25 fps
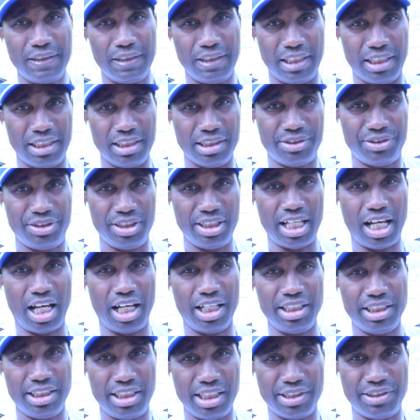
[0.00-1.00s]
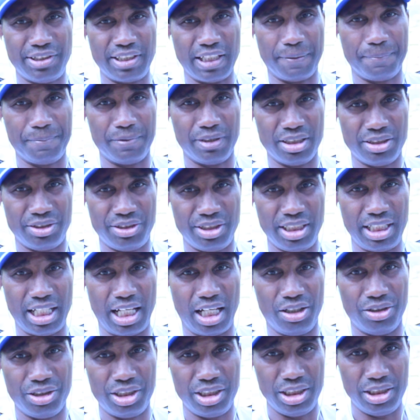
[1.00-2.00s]
and see how he gets up and see
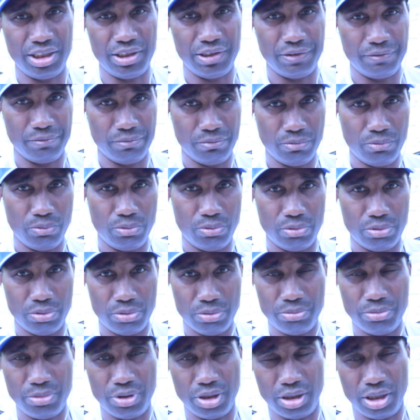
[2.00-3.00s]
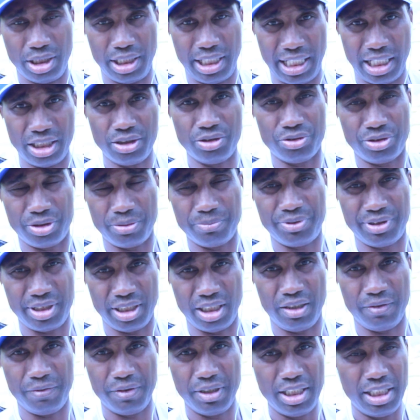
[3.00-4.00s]
how he handles
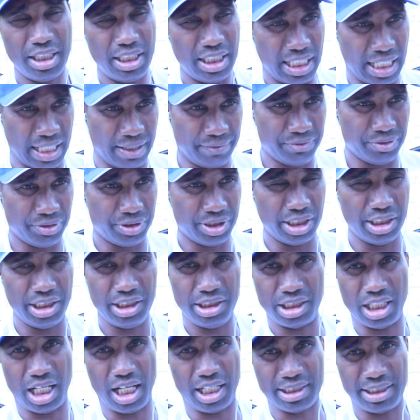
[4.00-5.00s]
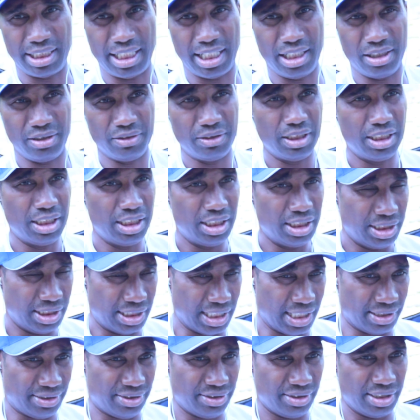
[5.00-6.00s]
himself after getting knocked down,
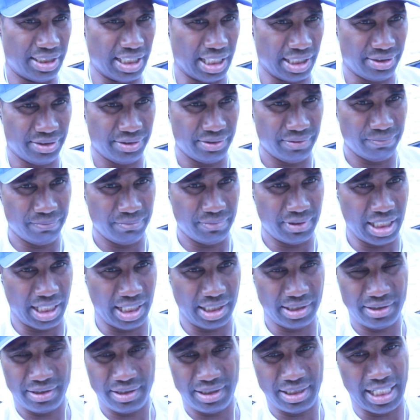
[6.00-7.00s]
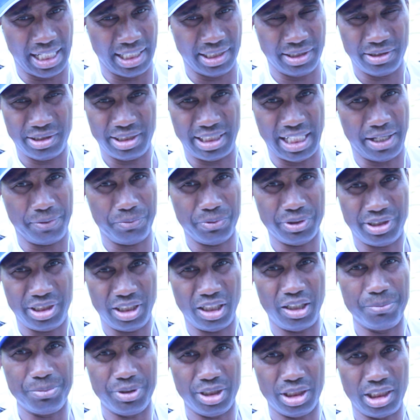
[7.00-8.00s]
that's that's that that that would
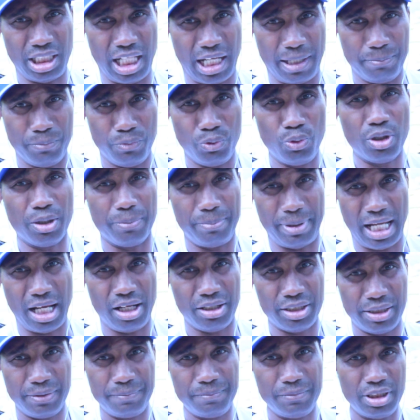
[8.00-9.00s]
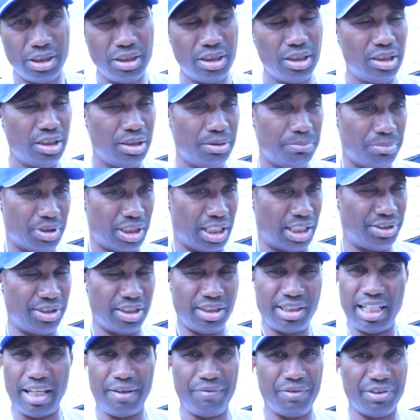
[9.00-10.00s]
tell me a lot more about him. But I
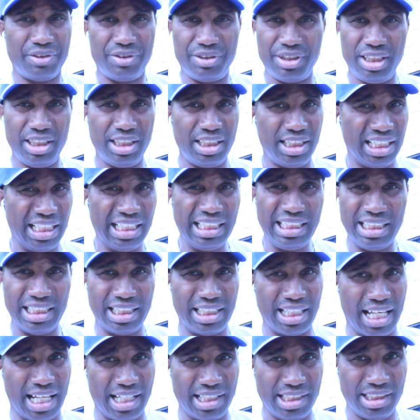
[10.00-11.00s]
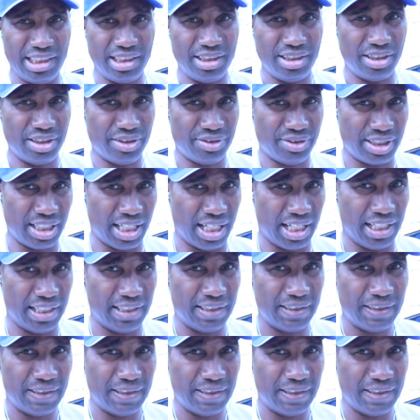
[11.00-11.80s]
just haven't seen any of that in this guy,